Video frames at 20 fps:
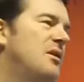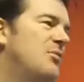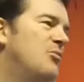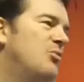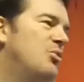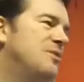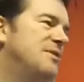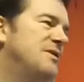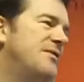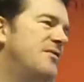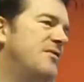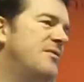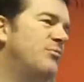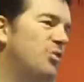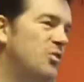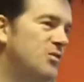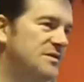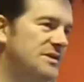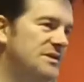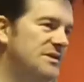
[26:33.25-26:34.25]
pulls
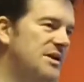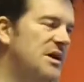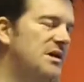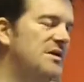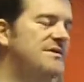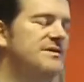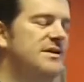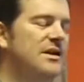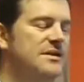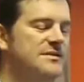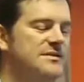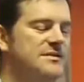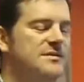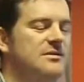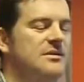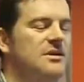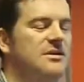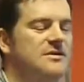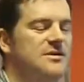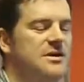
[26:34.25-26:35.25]
the data sets
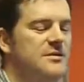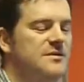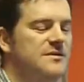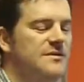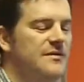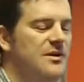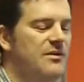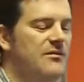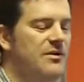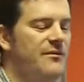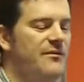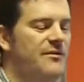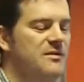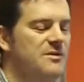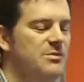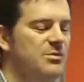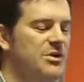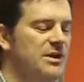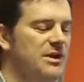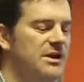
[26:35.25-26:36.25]
in terms of their
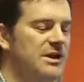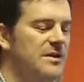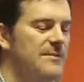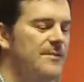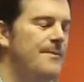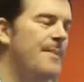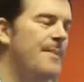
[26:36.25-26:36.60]
referenceability,